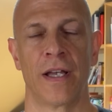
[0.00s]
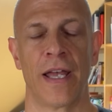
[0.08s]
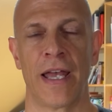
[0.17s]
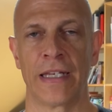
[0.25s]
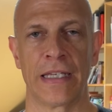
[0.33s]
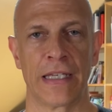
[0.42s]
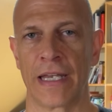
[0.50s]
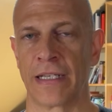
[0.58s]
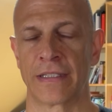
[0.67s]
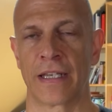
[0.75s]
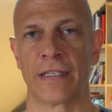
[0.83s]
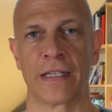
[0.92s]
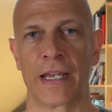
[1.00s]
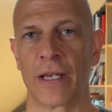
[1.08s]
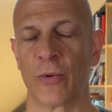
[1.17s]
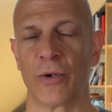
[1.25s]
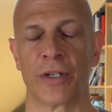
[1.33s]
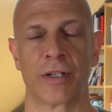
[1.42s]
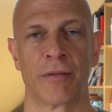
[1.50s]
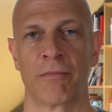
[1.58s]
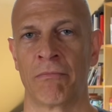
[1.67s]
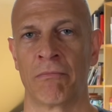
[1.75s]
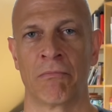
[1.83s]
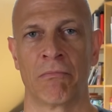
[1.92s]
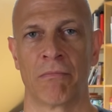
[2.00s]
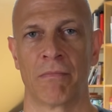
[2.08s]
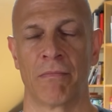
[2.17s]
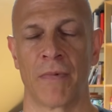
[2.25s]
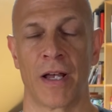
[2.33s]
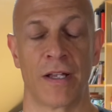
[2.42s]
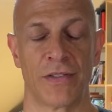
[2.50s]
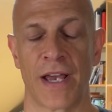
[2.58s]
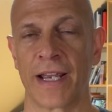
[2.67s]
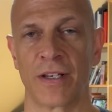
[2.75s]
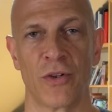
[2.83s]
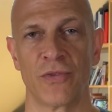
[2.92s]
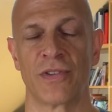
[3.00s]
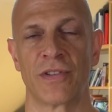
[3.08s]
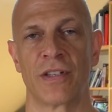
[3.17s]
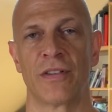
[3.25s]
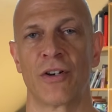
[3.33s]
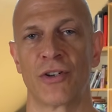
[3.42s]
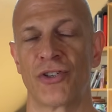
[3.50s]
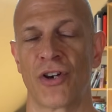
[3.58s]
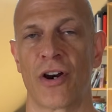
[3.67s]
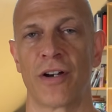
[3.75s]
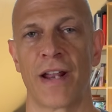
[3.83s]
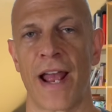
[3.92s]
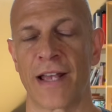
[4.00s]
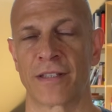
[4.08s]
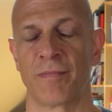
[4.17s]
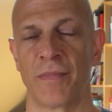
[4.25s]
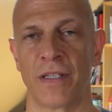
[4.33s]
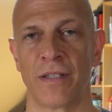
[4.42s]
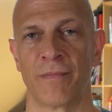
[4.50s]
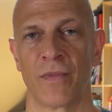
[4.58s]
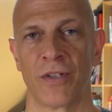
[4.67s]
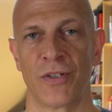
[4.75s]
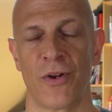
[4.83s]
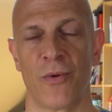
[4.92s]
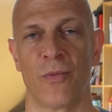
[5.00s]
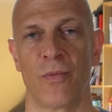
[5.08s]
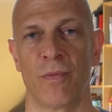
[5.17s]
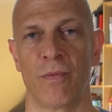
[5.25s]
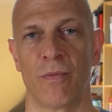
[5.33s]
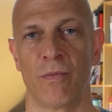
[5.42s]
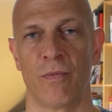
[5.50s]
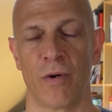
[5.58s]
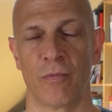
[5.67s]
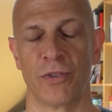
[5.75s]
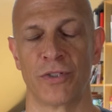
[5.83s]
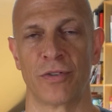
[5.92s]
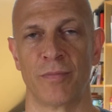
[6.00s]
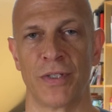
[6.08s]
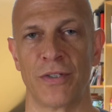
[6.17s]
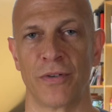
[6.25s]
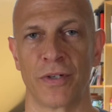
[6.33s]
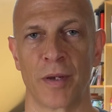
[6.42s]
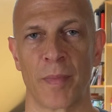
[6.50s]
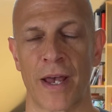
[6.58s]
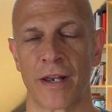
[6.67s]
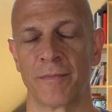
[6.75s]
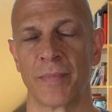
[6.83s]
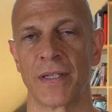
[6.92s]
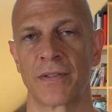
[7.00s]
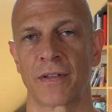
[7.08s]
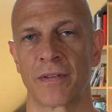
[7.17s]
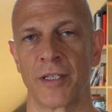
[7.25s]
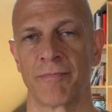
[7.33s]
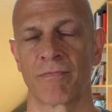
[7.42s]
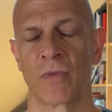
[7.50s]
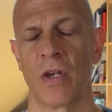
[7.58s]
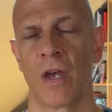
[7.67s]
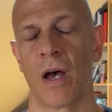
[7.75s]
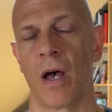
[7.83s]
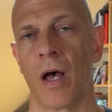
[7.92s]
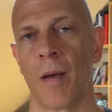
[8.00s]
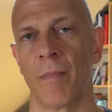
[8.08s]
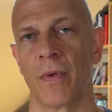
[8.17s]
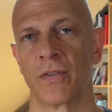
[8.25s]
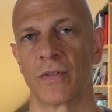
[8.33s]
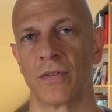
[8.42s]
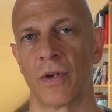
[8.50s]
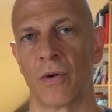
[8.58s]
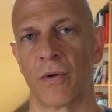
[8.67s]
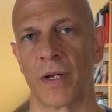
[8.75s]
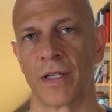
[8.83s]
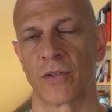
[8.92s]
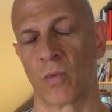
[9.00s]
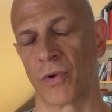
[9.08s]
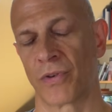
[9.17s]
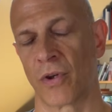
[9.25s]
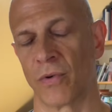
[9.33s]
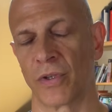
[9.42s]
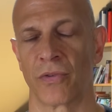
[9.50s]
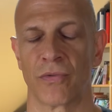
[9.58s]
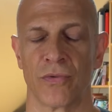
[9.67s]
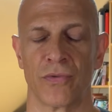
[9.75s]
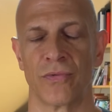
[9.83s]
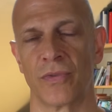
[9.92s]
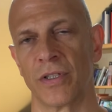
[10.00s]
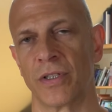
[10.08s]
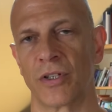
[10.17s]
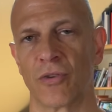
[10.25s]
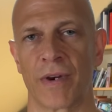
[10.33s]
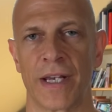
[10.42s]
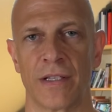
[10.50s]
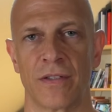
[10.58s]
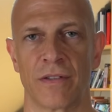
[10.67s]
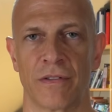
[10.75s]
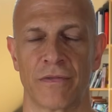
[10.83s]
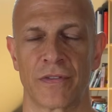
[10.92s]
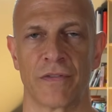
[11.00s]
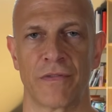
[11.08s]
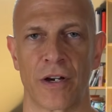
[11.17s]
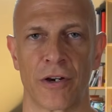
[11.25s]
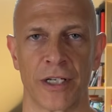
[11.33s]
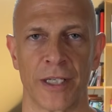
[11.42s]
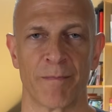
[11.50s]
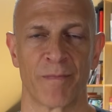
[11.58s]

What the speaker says: any ascending aortic diagnosis in their chart asked me, what we should be doing about it, basically. So it's worth going through the grades of severity